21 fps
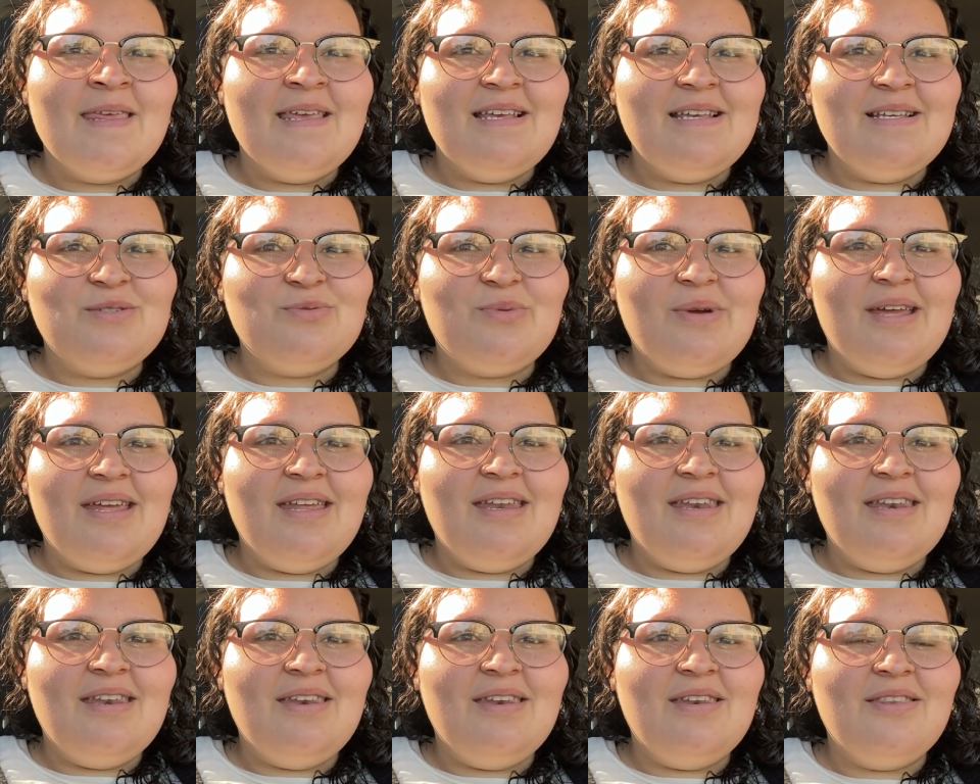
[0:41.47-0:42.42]
is
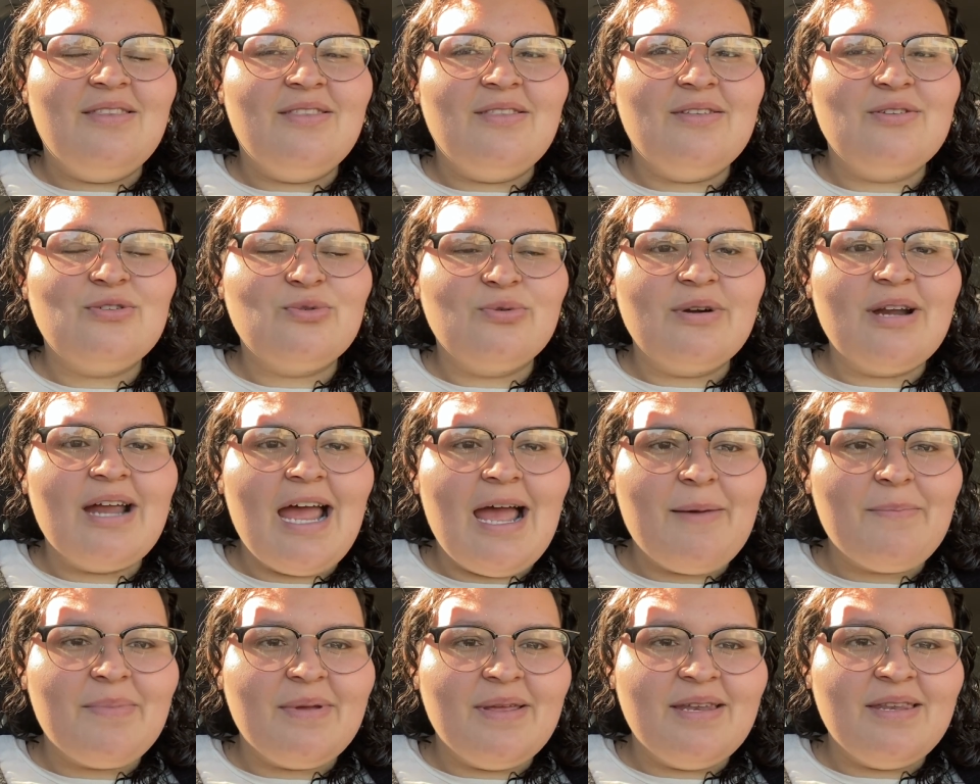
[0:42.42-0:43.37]
when the tour
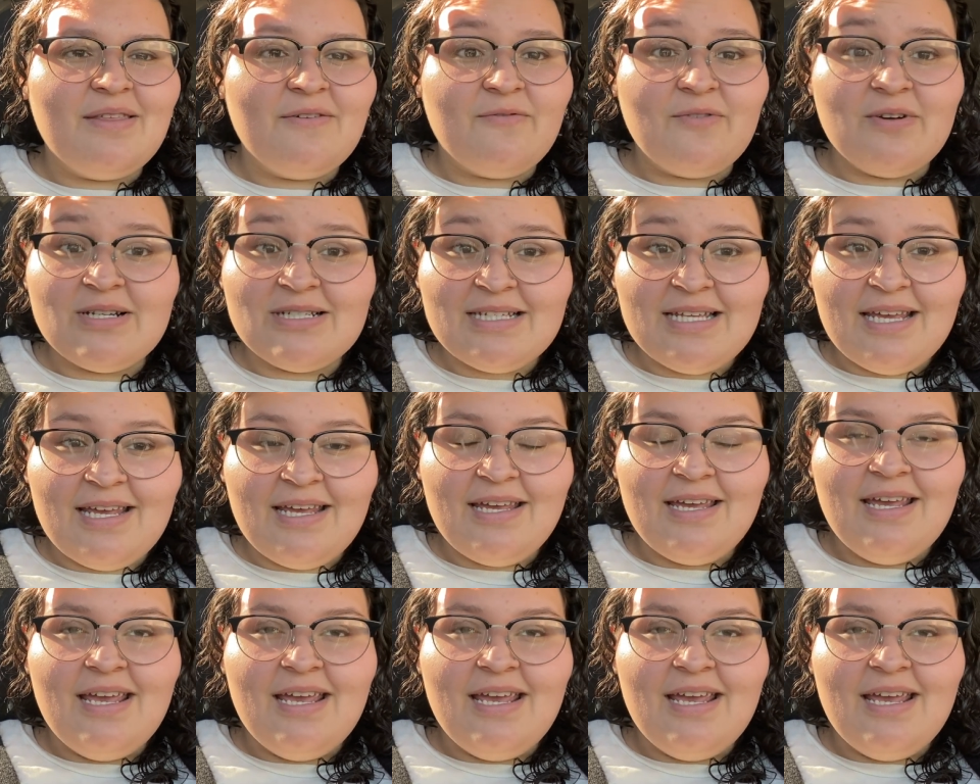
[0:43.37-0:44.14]
happened, the first day.